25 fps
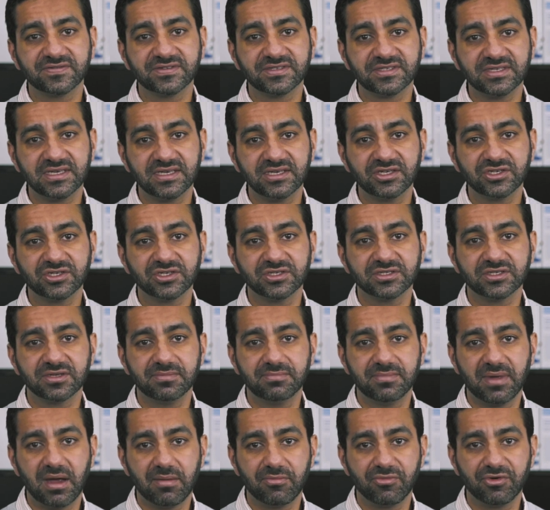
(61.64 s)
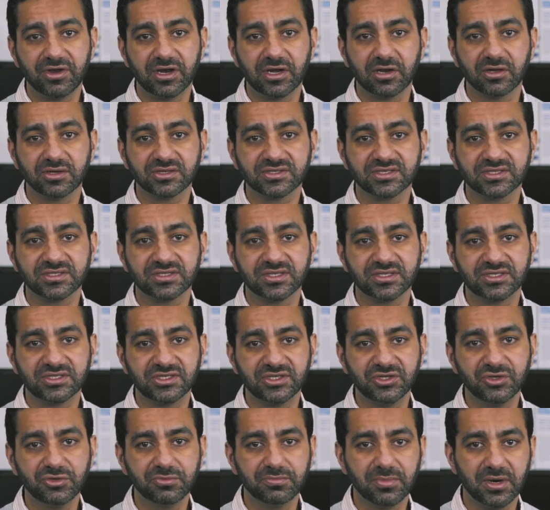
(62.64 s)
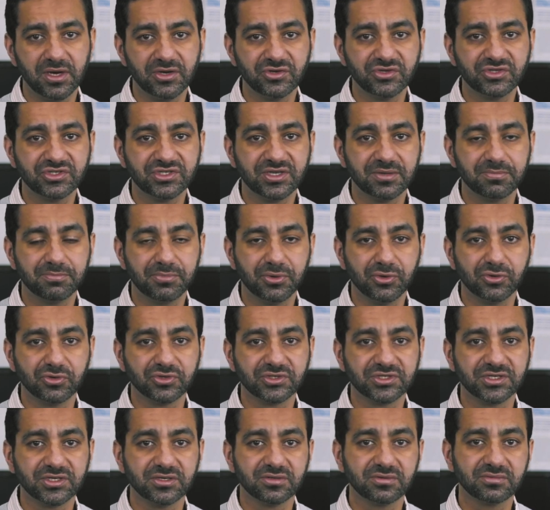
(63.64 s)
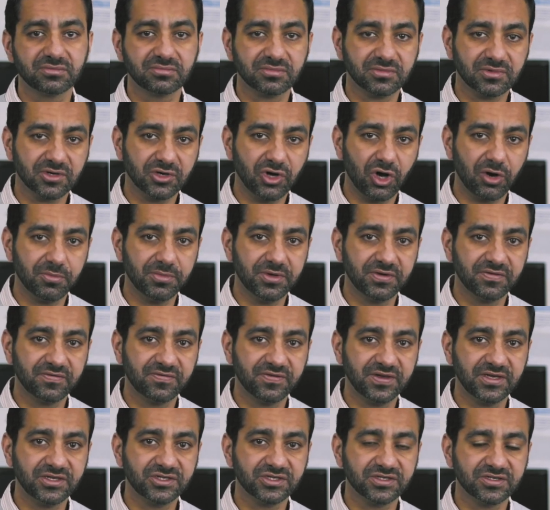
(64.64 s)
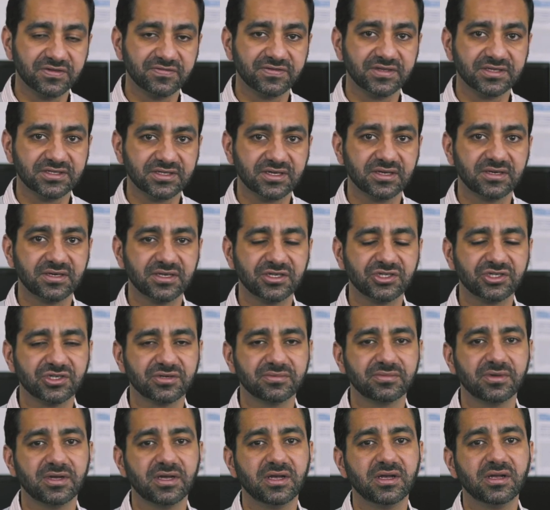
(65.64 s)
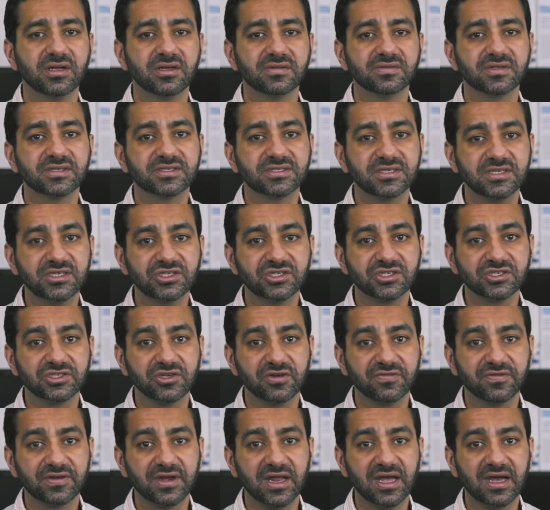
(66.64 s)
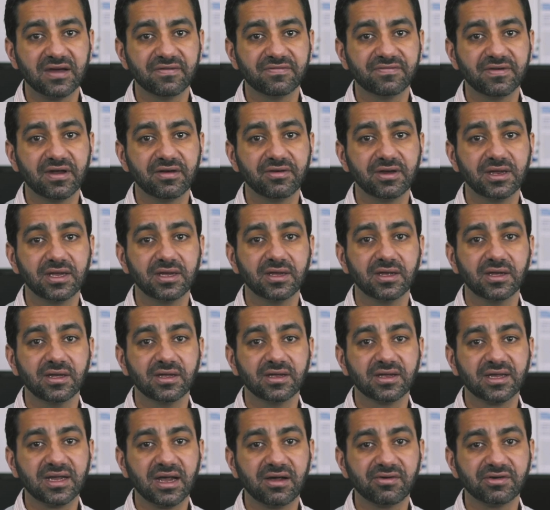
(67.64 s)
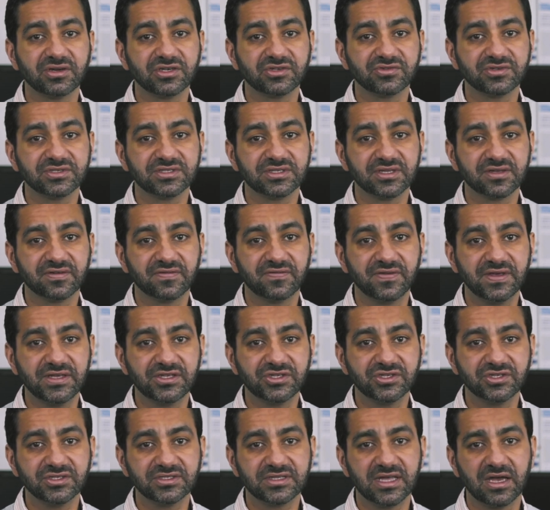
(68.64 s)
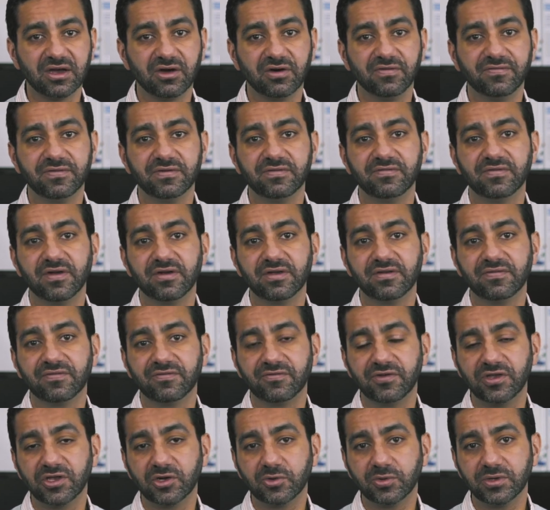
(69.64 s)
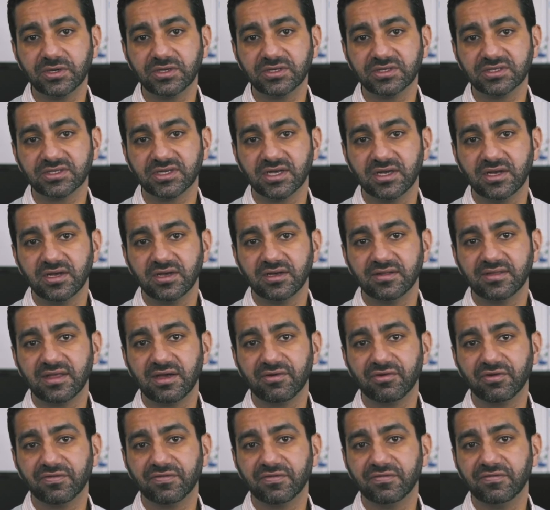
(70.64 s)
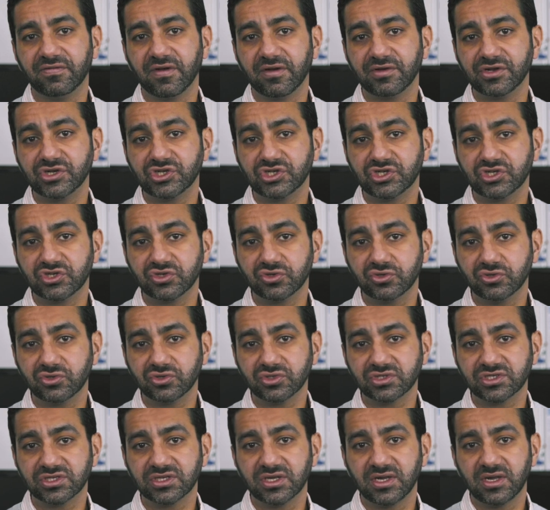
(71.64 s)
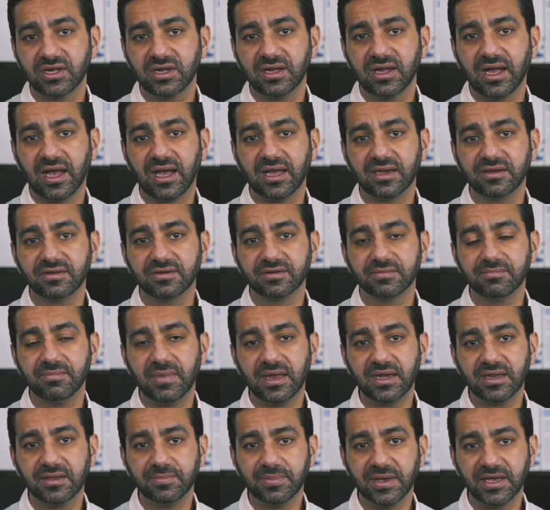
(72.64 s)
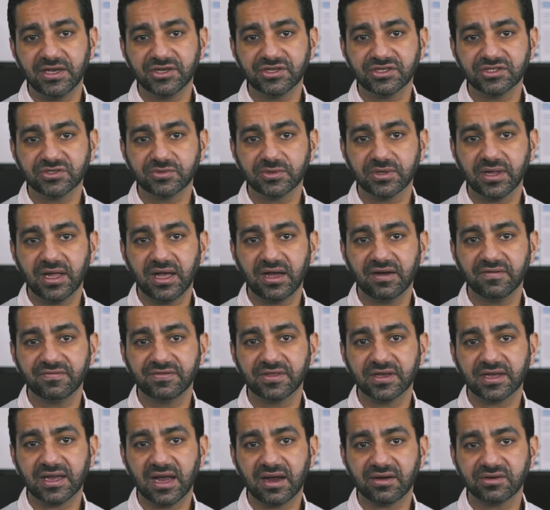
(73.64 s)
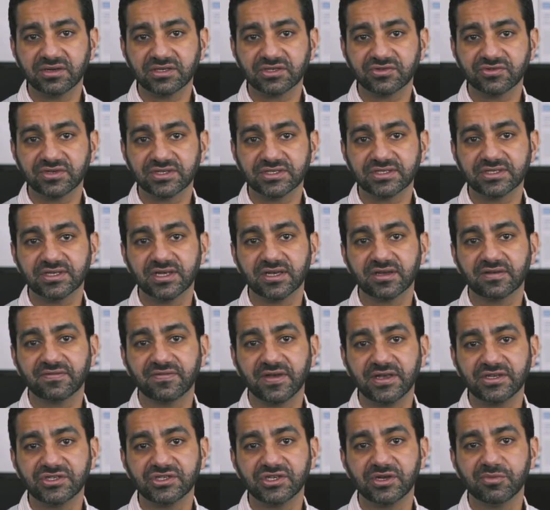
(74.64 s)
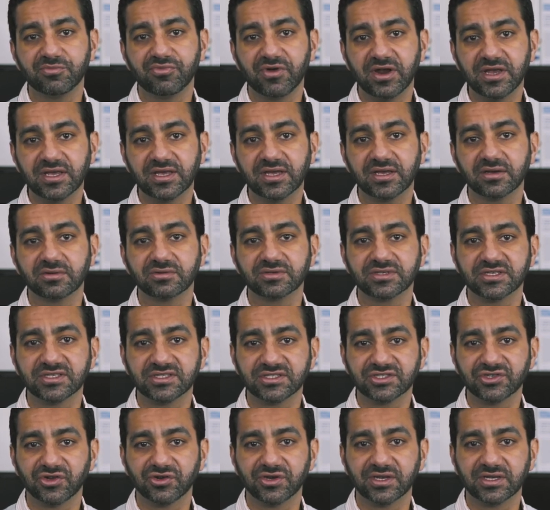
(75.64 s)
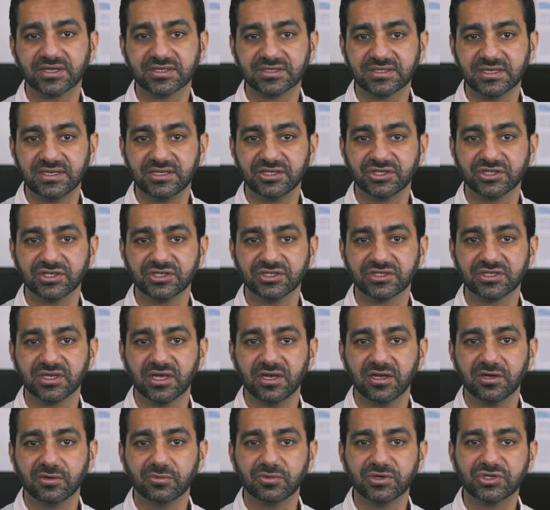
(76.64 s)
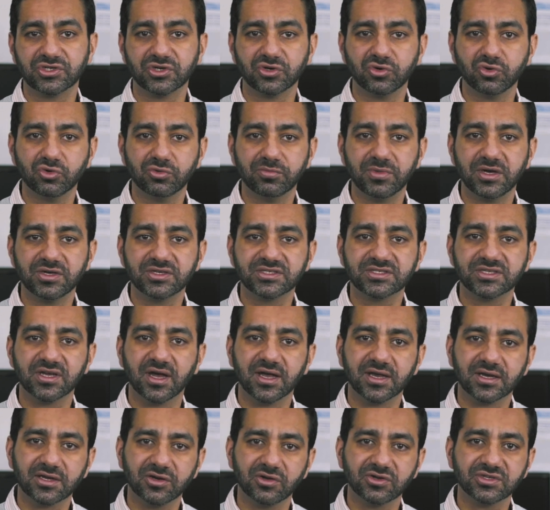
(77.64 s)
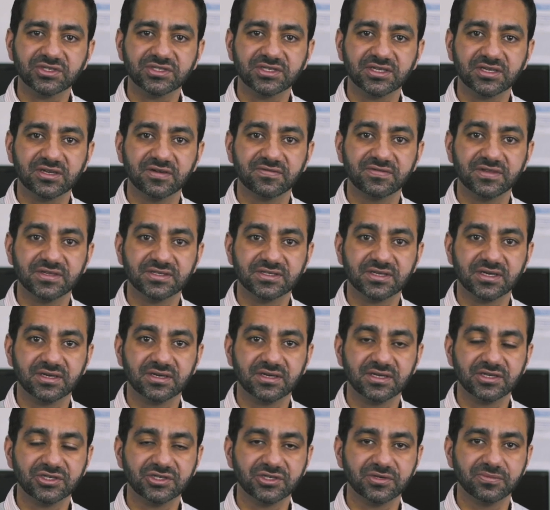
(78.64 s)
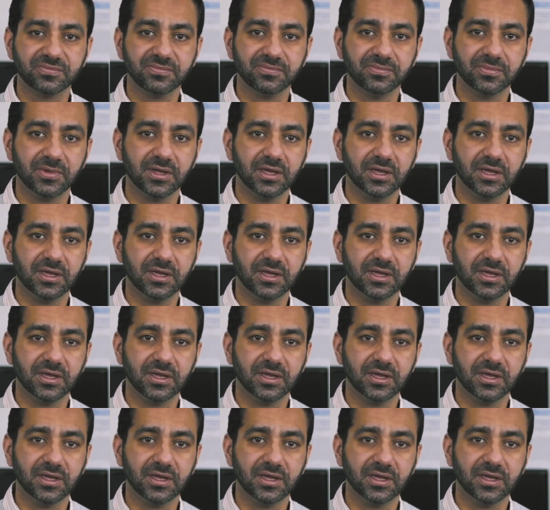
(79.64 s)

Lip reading: of seizures and memory loss as the two most important common features of this condition. The seizures often have very characteristic features. They're often very frequent, they're often very short, and many patients will have the characteristic fasciobrachial dystonic seizures, which are almost diagnostic of this condition.